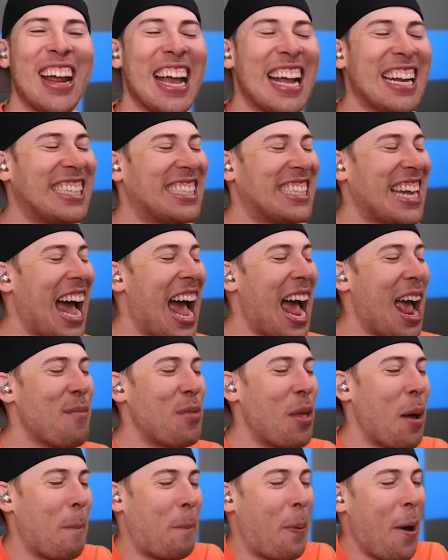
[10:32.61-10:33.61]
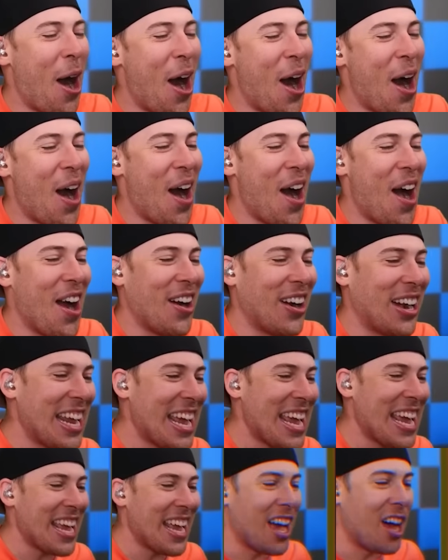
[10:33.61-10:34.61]
It's time to
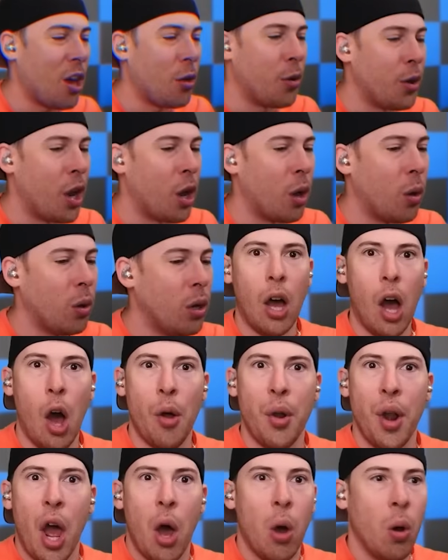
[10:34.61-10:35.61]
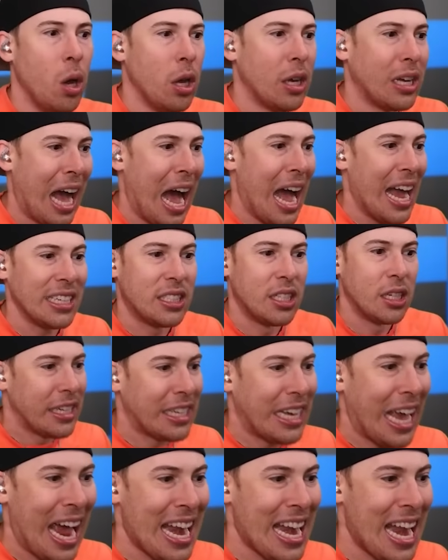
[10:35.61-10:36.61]
party. Oh, no. Oh, no. Guys,
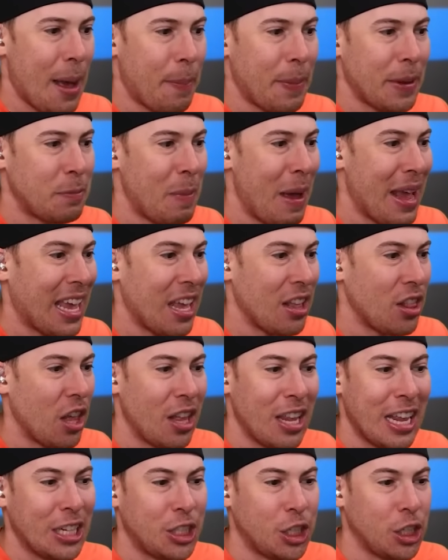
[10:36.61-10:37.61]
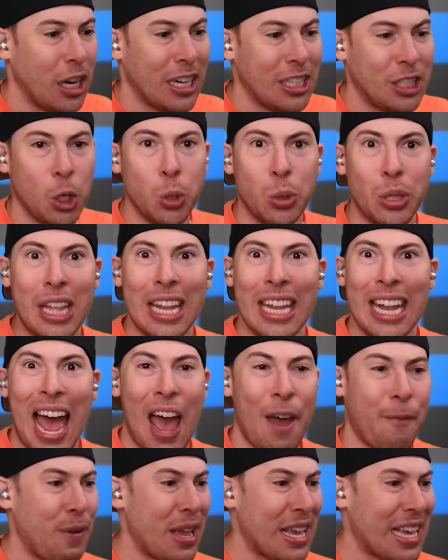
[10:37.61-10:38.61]
Catnap is making is, is using the
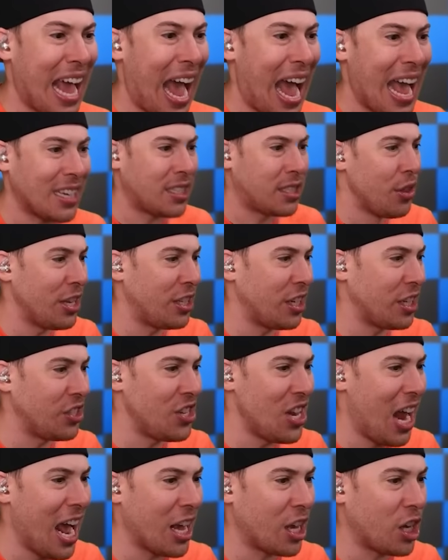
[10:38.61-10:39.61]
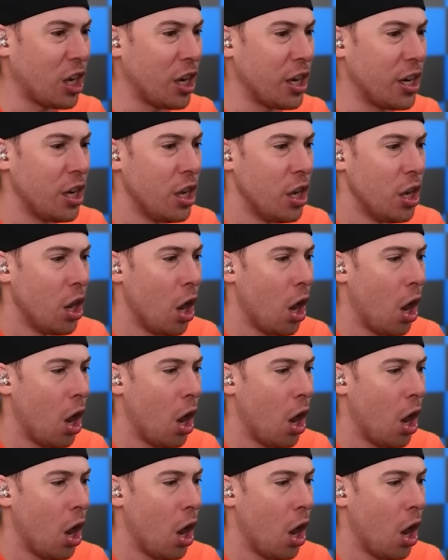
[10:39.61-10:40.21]
laughing gas. This is not good.